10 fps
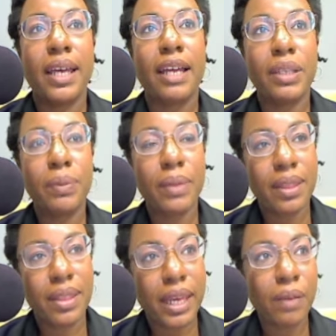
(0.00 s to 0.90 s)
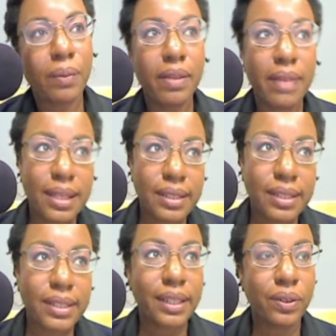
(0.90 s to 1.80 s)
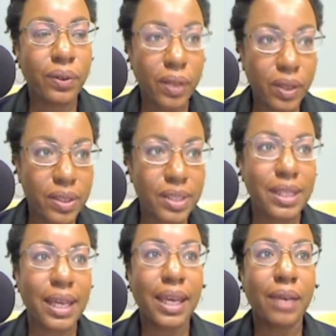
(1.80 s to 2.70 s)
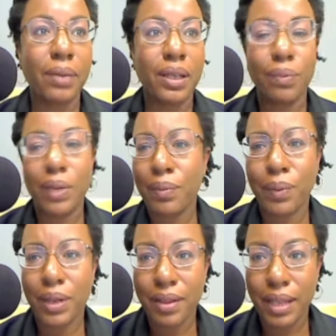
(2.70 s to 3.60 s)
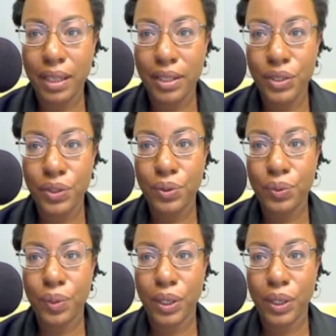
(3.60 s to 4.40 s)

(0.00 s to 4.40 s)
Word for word: uh, you would think, well, that's an oil state. What what what are they going to do?